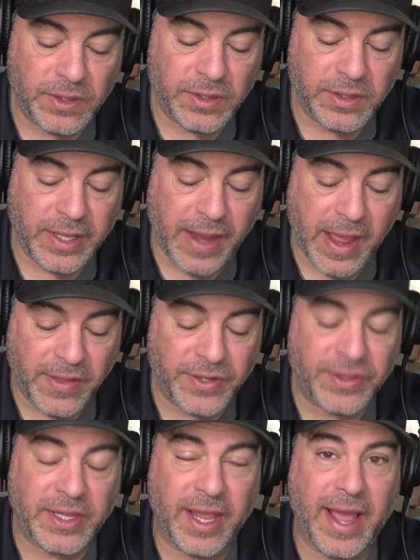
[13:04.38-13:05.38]
the other
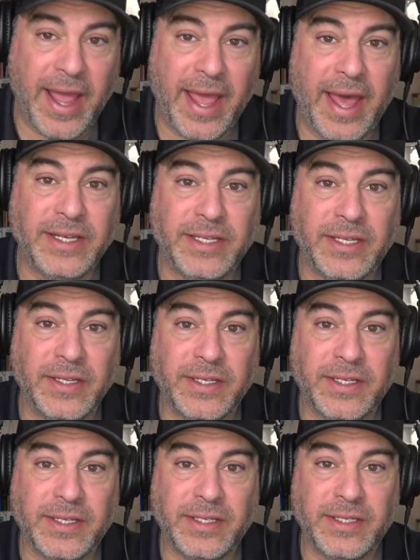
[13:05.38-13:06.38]
thing I had to
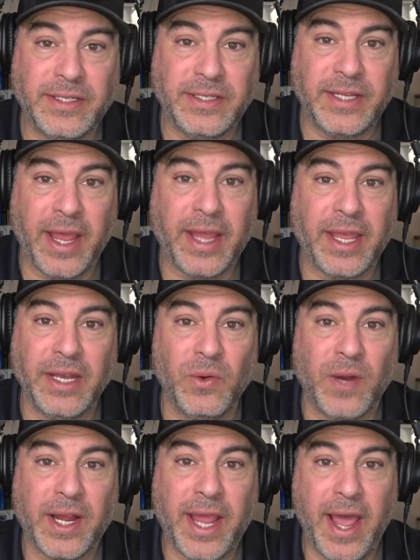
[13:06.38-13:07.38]
take into
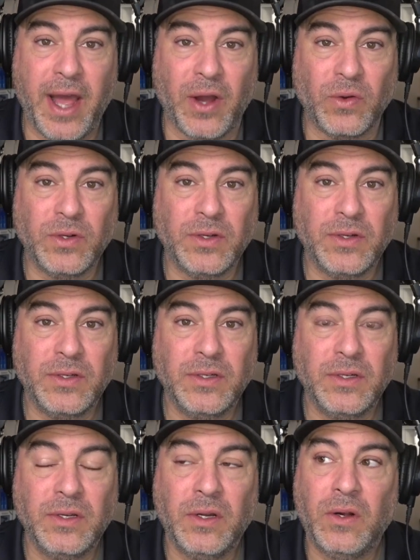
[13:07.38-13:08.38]
account
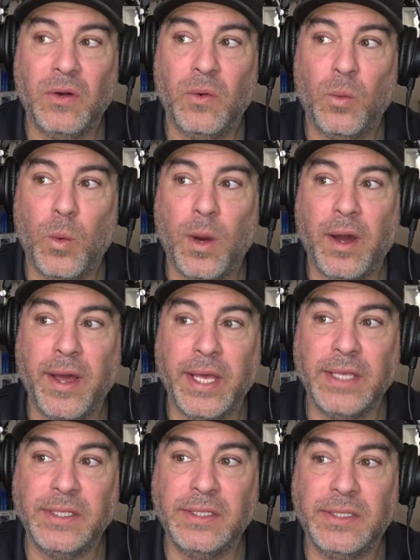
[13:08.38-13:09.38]

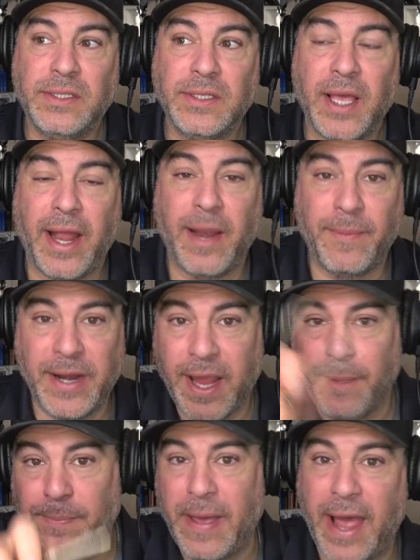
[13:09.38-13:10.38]
was, and I'm going to
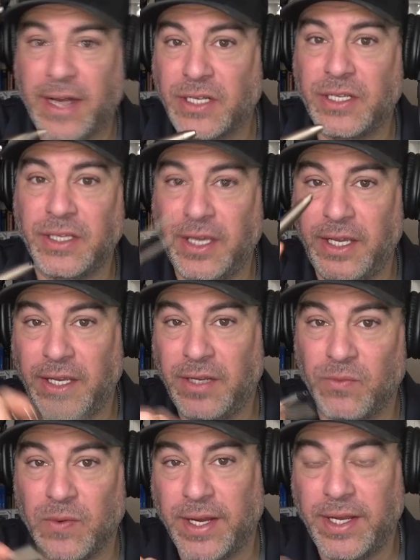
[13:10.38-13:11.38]
get back to the
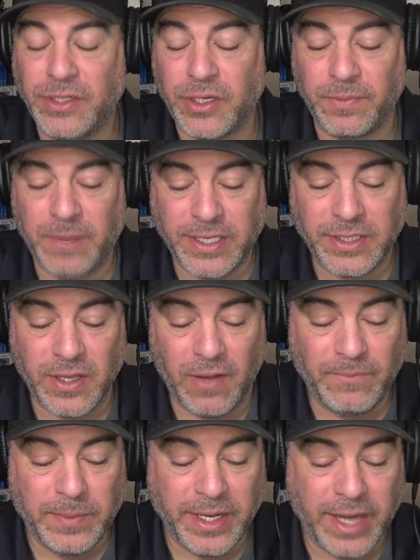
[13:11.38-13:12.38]
re-injured myself,
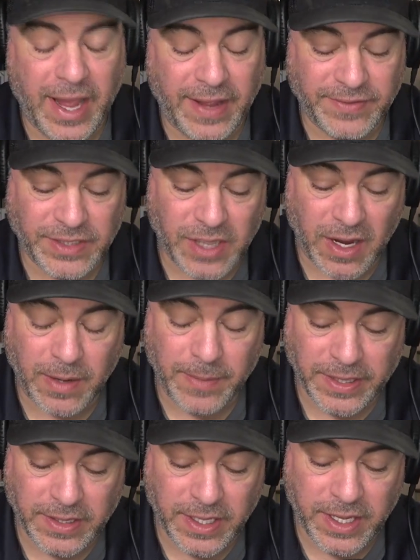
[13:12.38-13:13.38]
but I have to talk
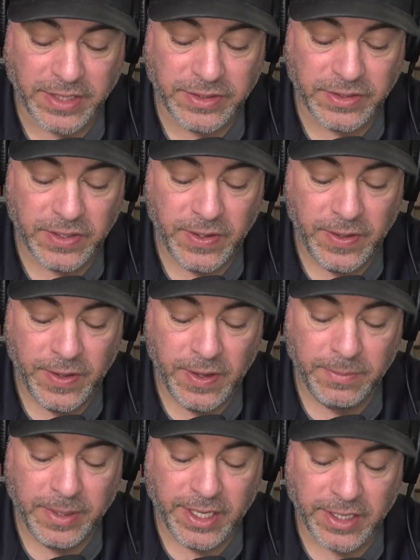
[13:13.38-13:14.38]
about this
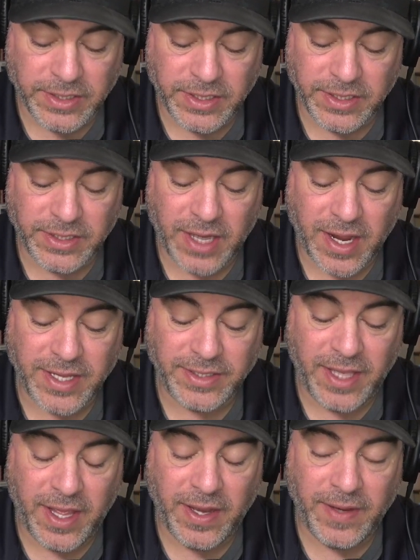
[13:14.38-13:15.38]
because this ties
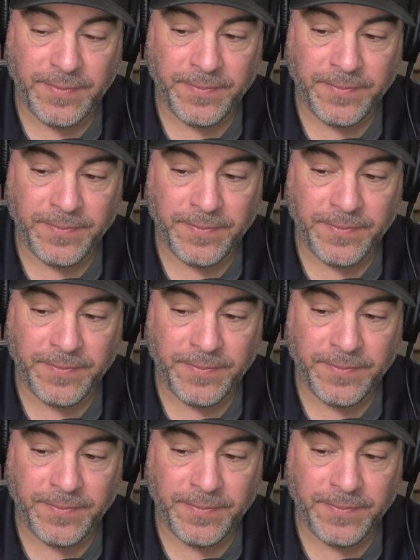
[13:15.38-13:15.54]
in.